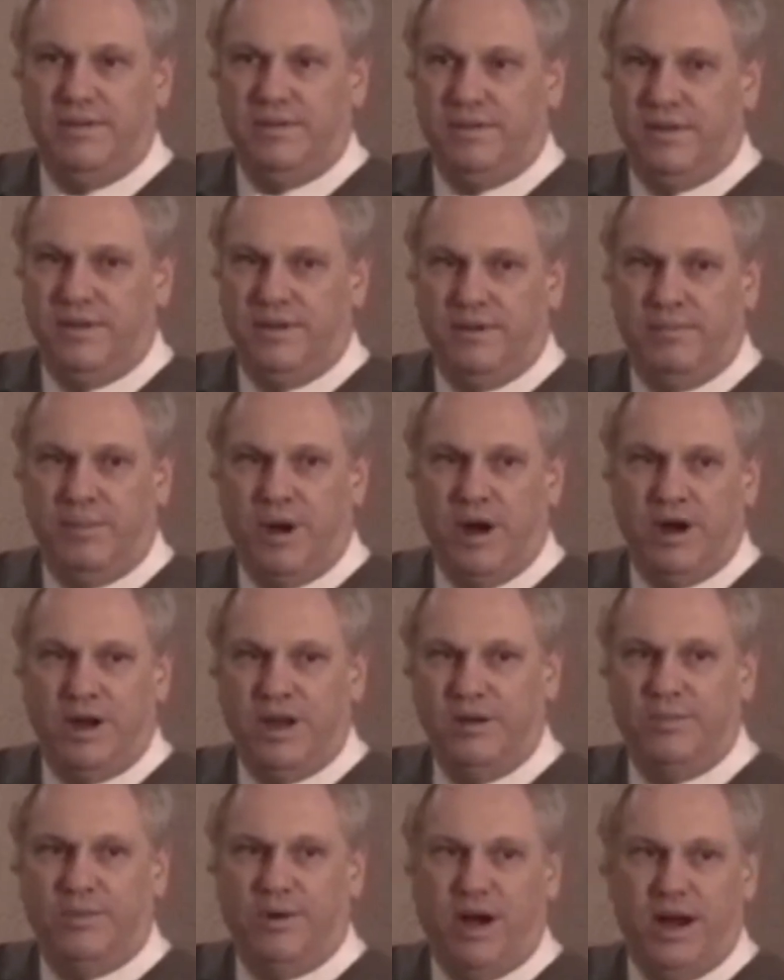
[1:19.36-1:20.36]
the
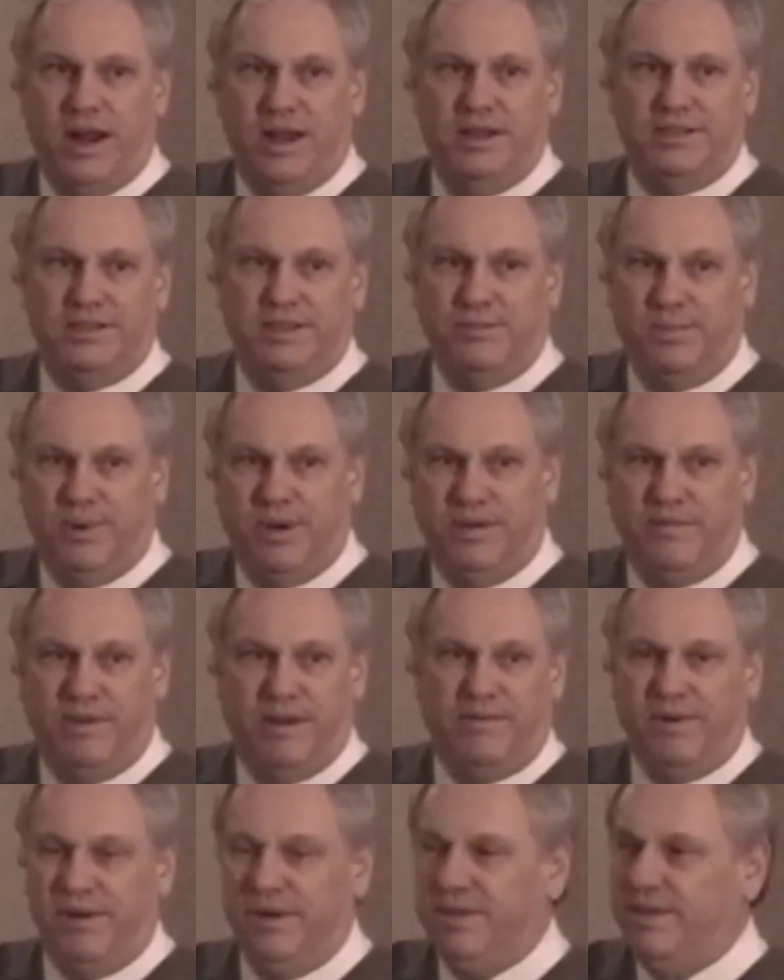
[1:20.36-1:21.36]
market price, above
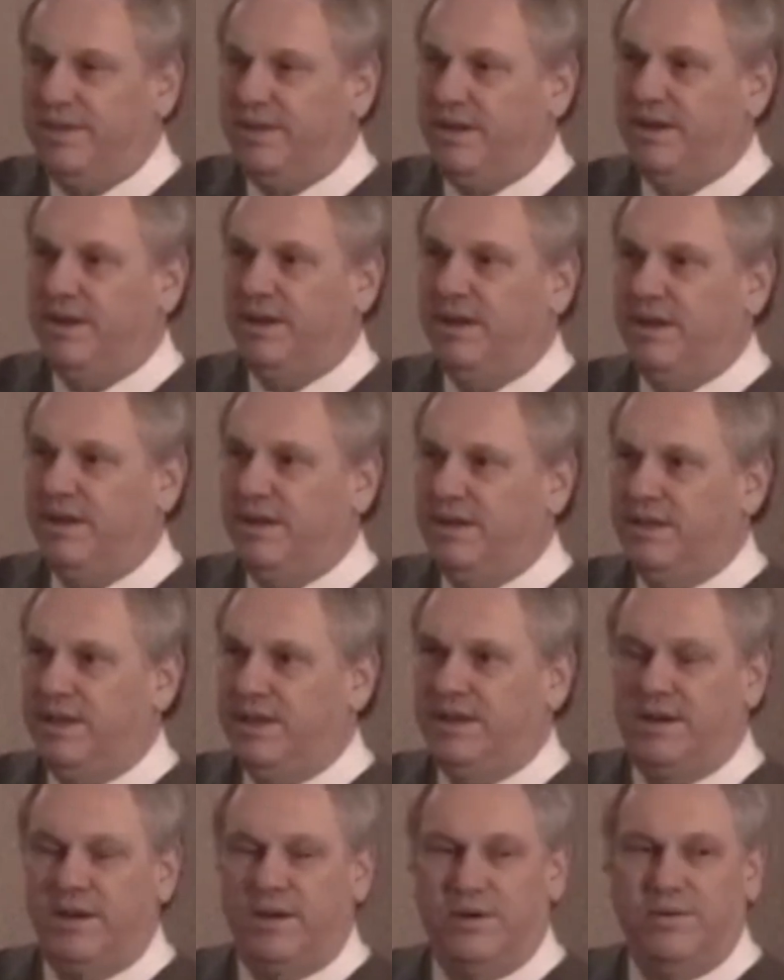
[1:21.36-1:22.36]
everything, and
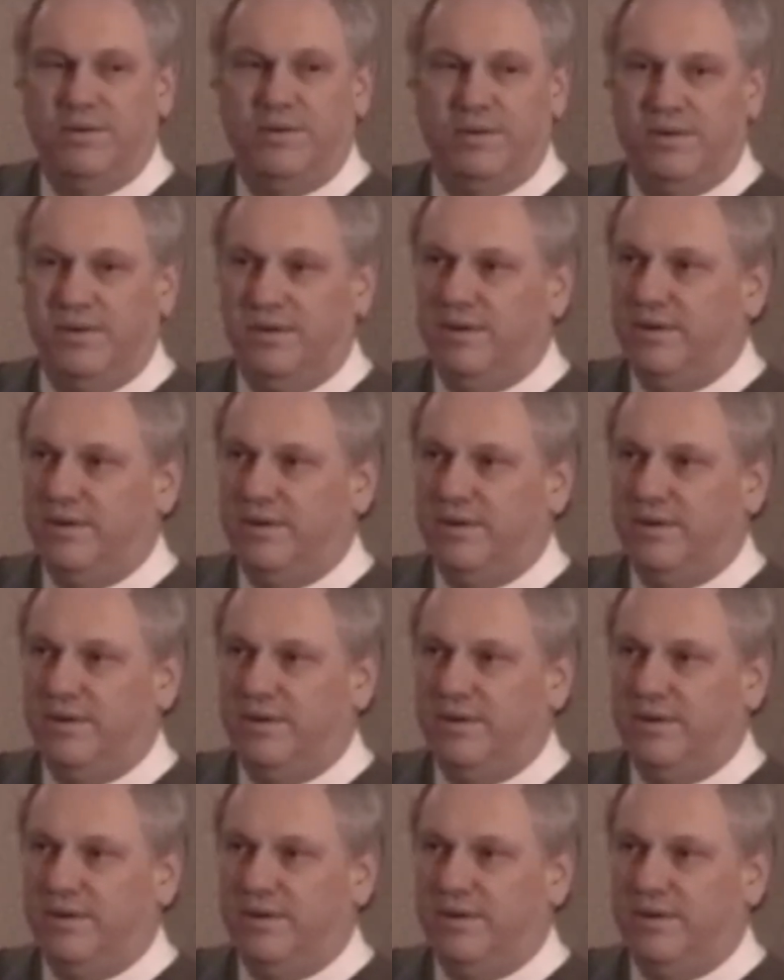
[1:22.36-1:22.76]
they don't